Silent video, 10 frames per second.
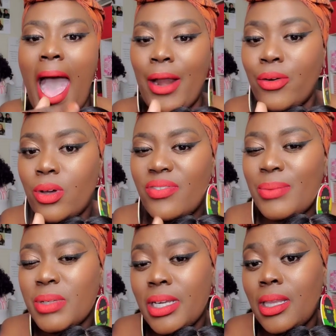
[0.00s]
I don't know if
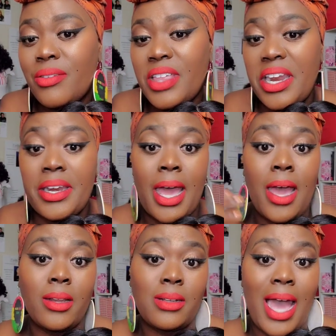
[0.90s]
I'm going to love that or
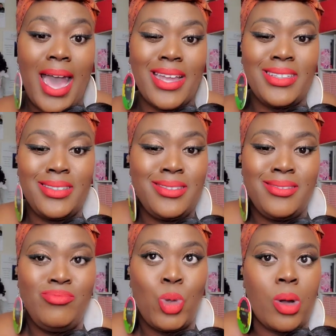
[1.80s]
not. I
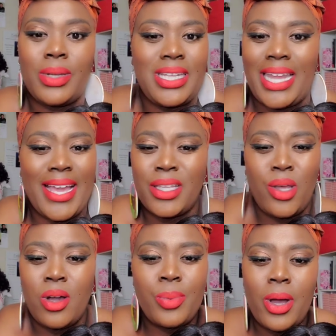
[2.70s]
normally like a
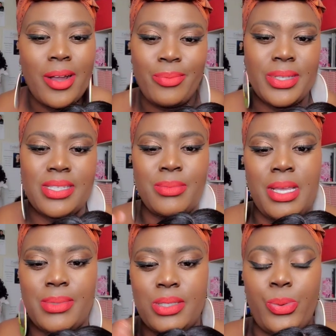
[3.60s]
long part, but
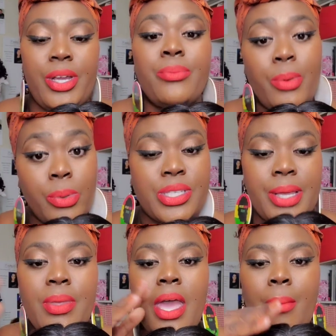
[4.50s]
sometimes it's weird, but we'll
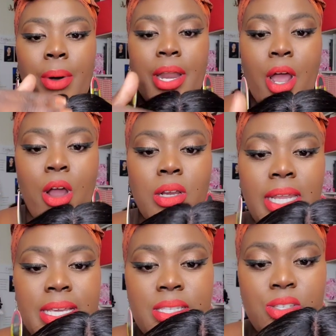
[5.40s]
see. But her
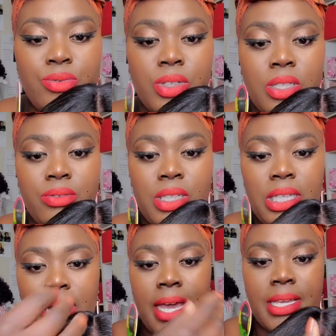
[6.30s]
lace is really,
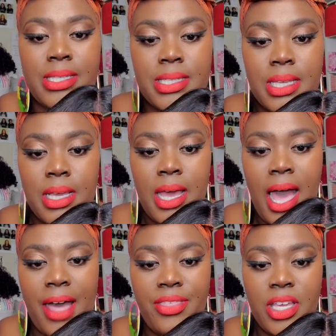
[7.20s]
really nice.
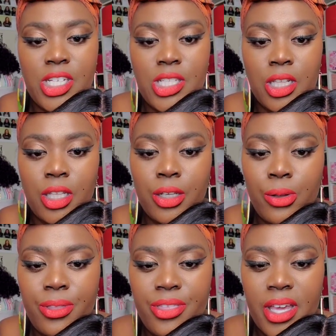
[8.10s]
I think she's a
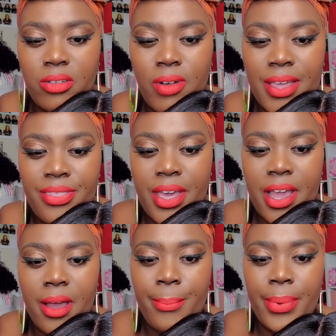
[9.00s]
little thick right
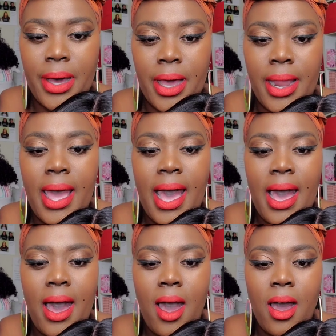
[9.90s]
there, but
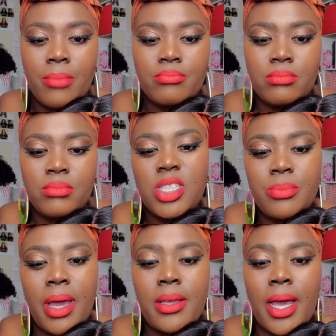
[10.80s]

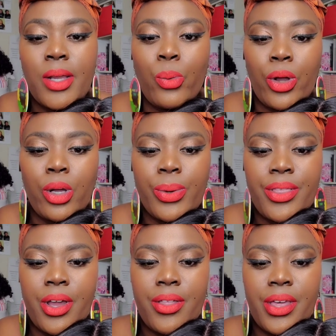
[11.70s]
I can work
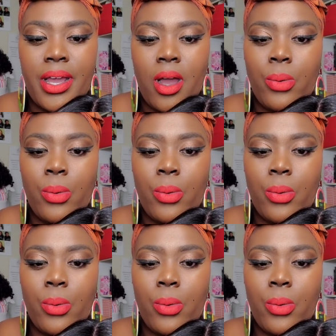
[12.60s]
with her there.